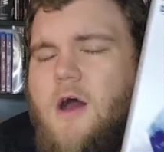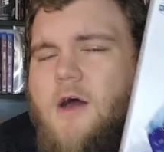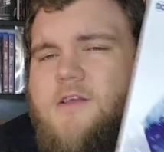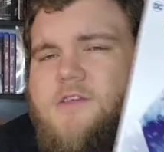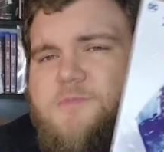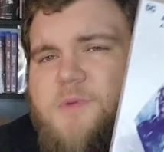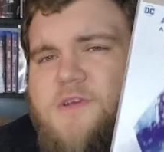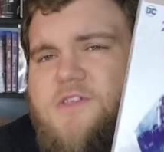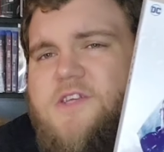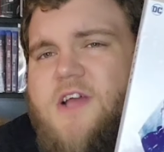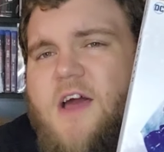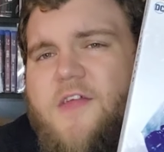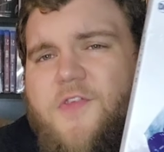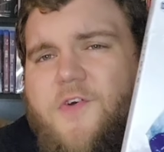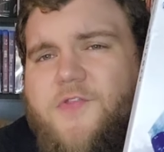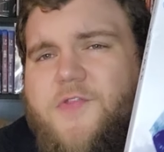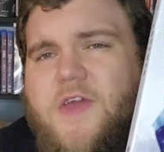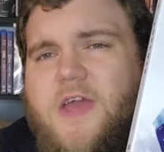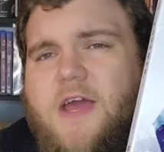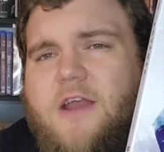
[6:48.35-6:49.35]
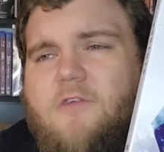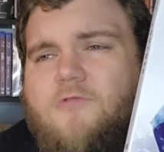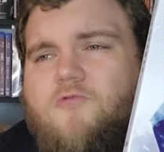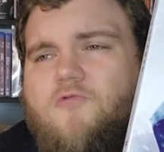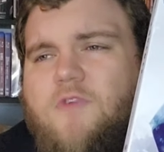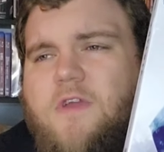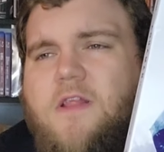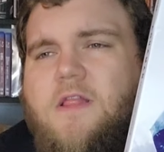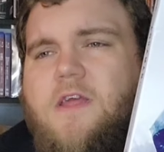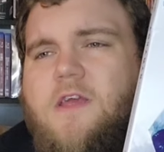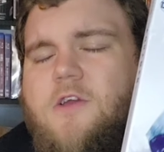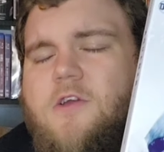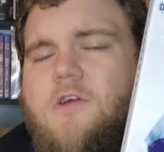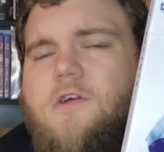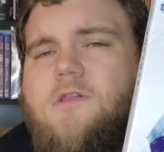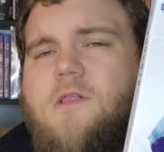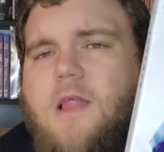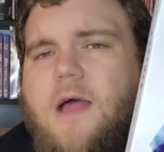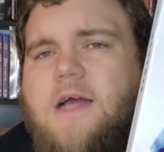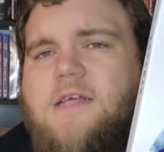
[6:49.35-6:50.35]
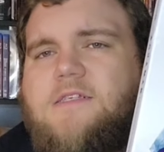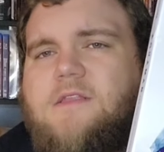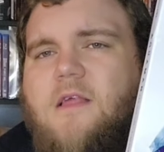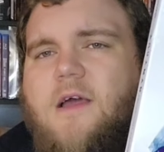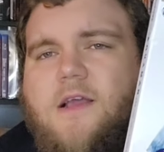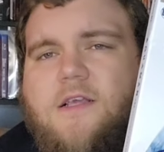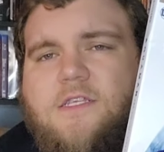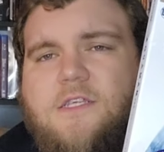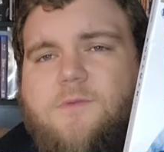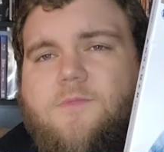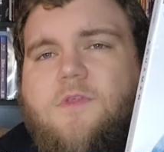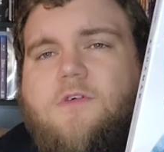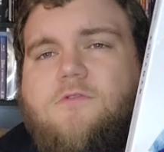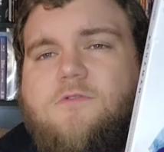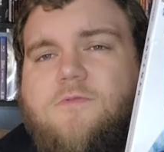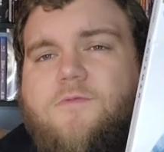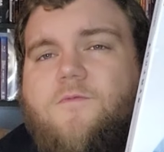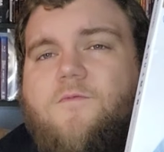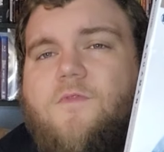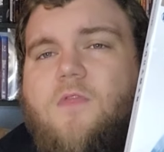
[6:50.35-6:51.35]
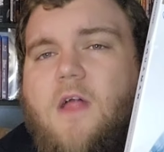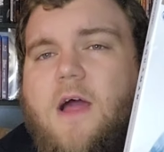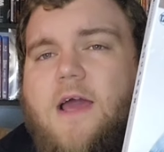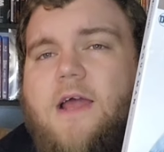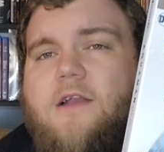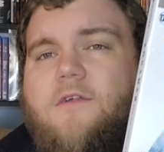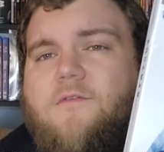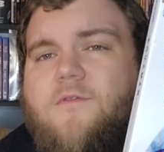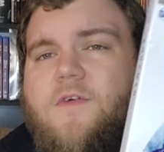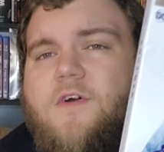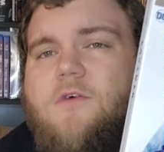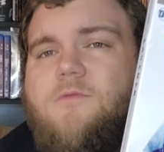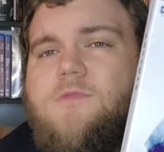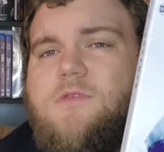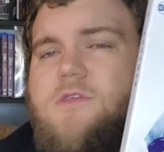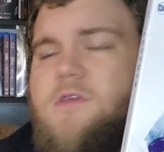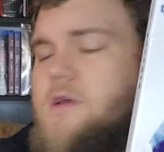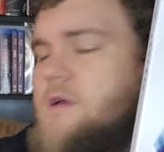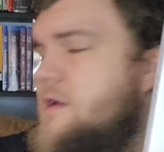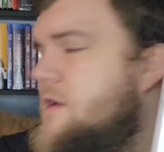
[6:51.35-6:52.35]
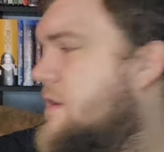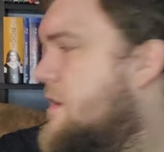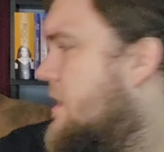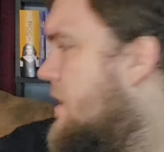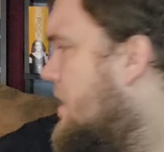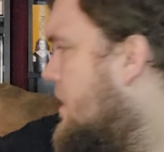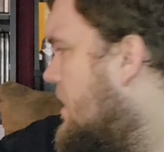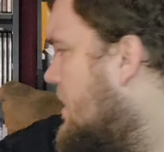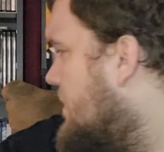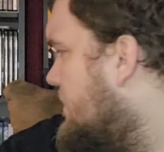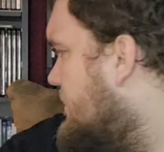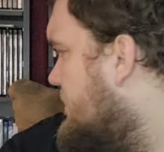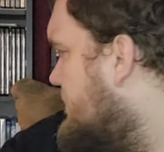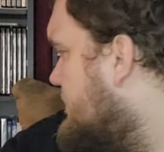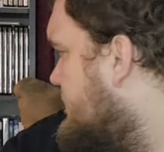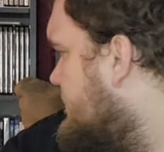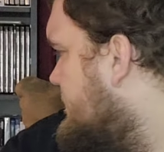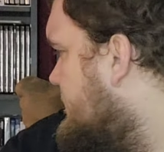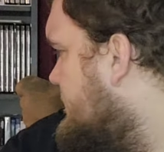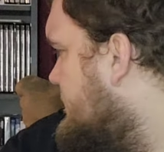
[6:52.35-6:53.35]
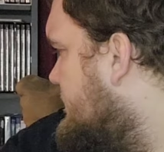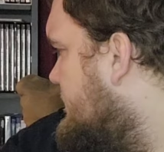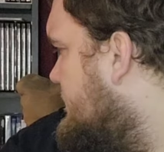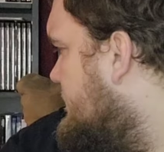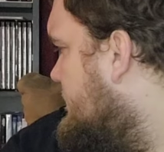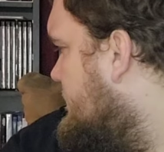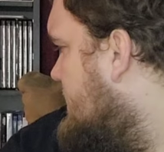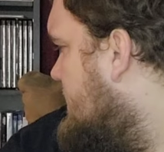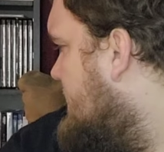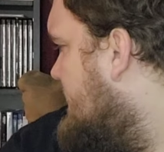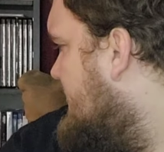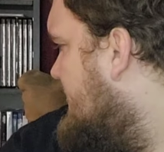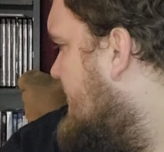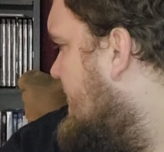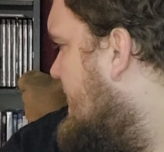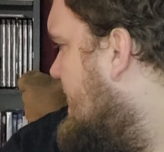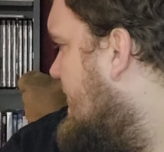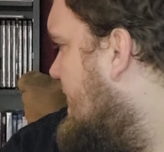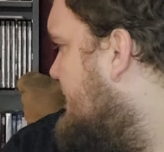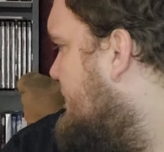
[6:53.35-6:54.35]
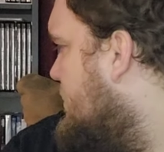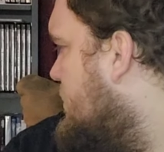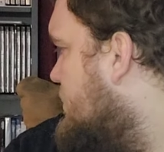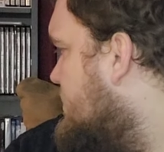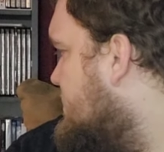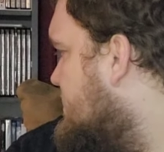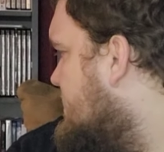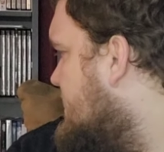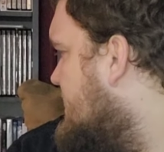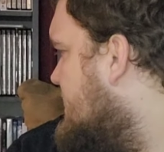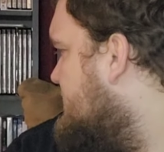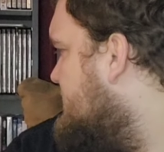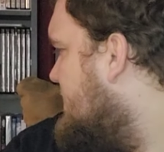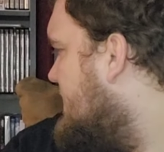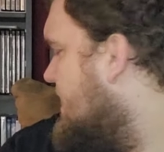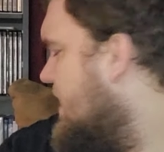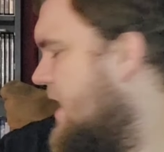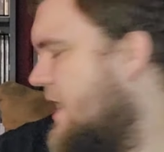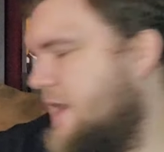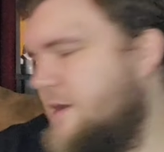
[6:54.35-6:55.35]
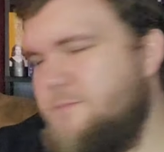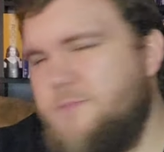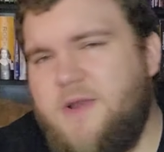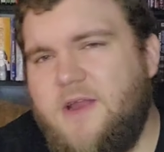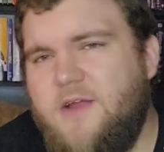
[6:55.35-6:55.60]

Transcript: Especially, I thought they had a really good last leg. Some of those latter films, um, I mean, I personally liked Black Adam,